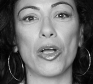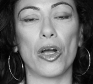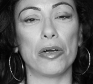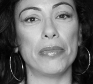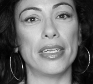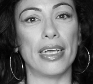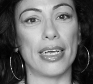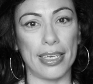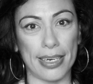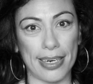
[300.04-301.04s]
Carmen
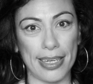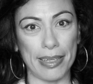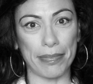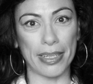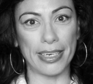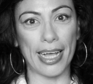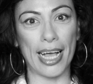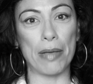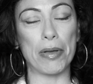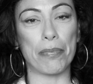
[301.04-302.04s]
Aguirre, and
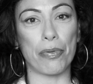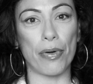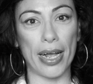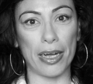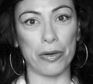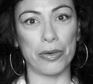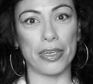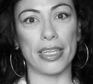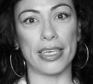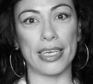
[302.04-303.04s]
I am a proud
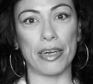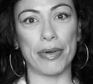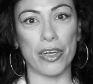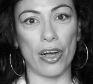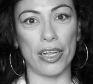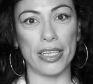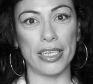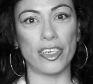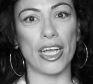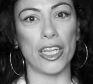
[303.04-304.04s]
Langara
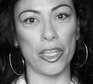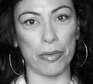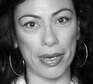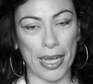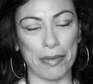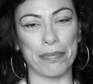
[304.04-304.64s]
College alumna.